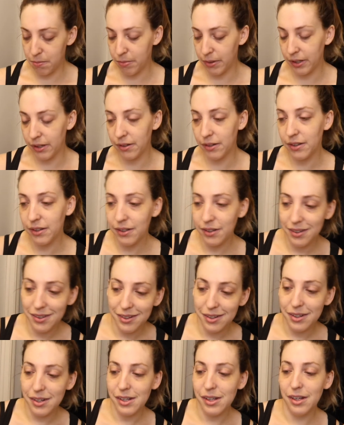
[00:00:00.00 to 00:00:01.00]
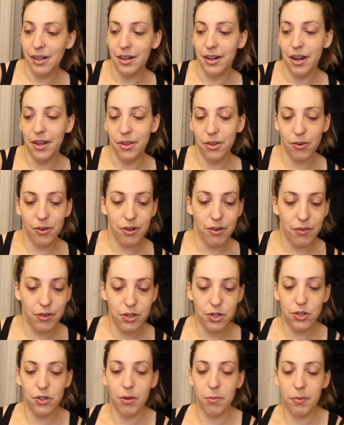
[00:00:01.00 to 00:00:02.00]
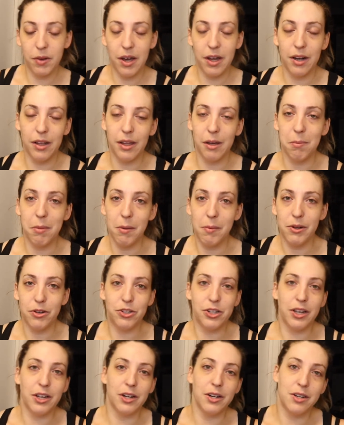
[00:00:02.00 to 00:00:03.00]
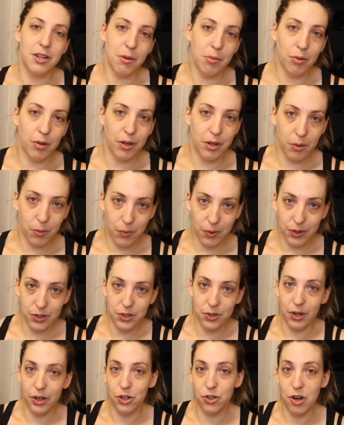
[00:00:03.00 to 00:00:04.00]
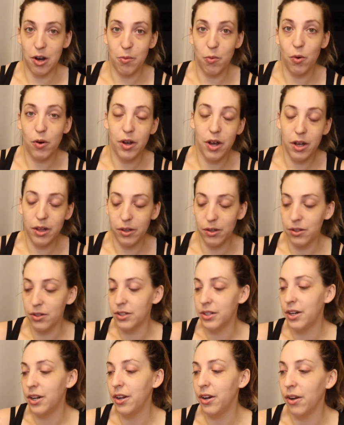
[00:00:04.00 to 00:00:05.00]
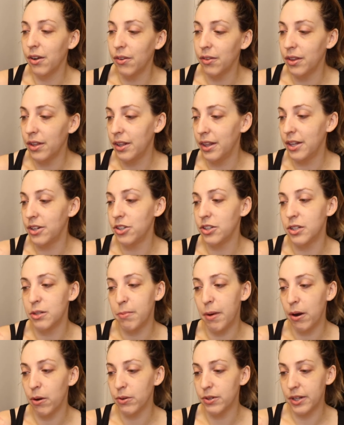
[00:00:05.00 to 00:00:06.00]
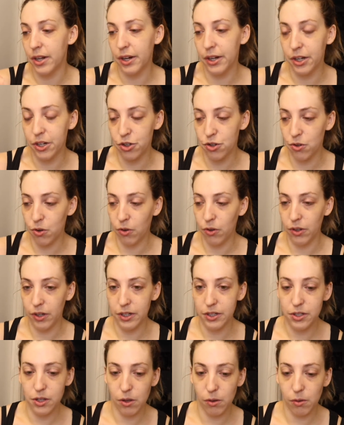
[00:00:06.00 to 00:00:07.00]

but Now they're individual, I'm kind of like, maybe I should get a double-ended one so I can try more colors, and you know, then that just spirals out of control on its